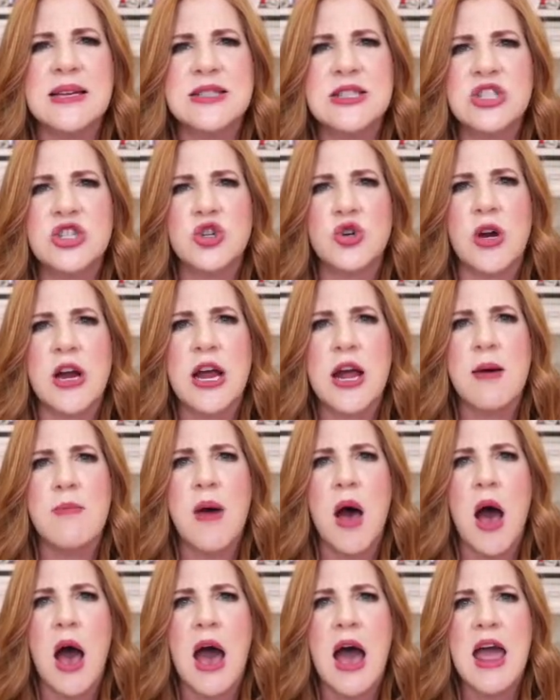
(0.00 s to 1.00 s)
Instagram,
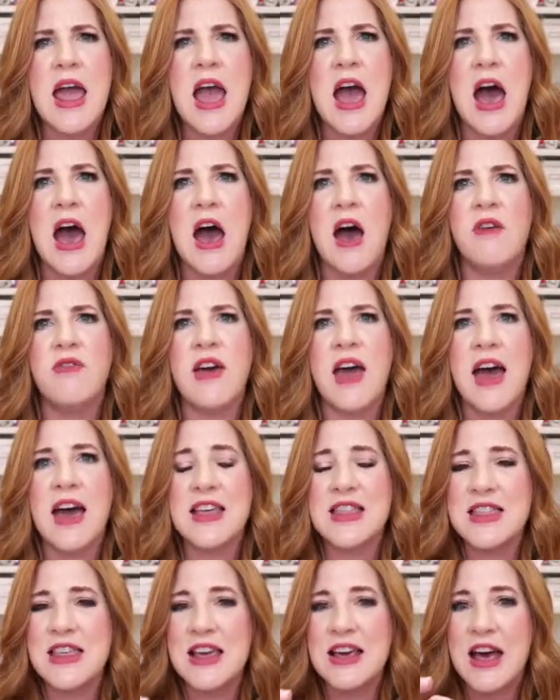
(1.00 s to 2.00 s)
I have, I
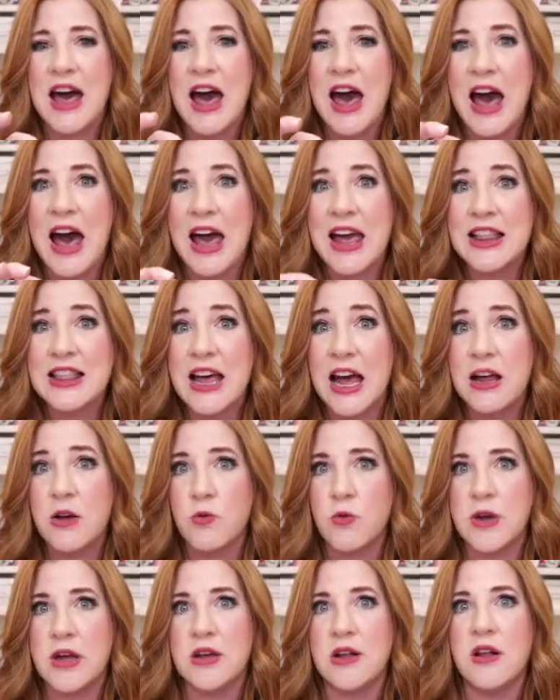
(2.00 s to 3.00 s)
think, a highlight
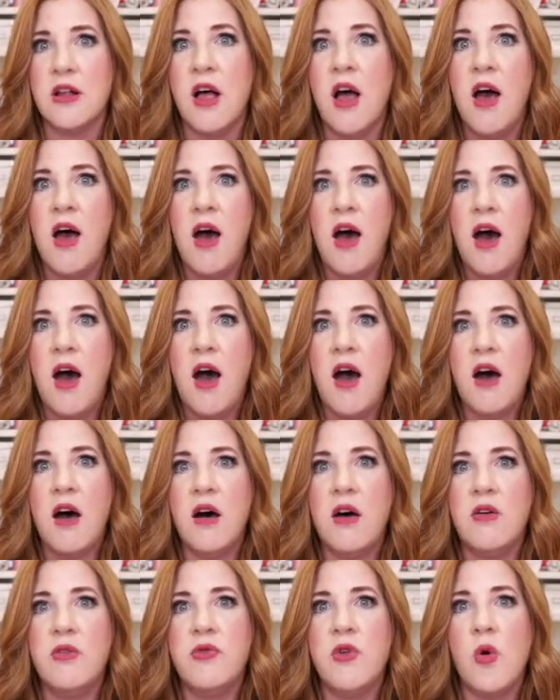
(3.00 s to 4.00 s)
reel
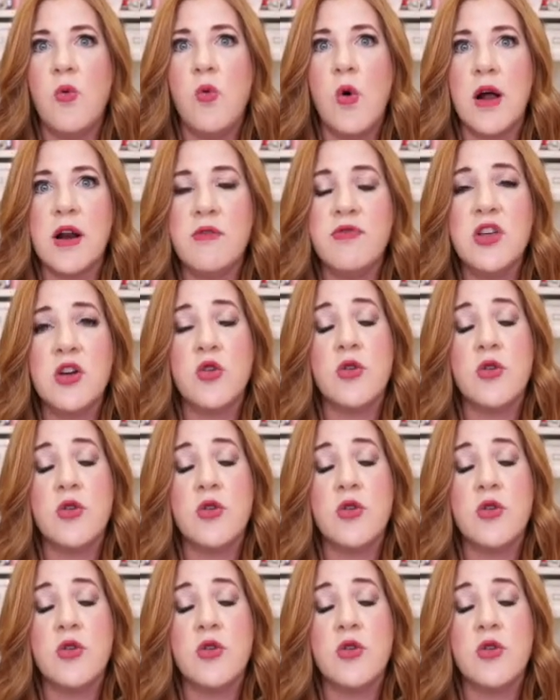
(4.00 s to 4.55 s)
of one of the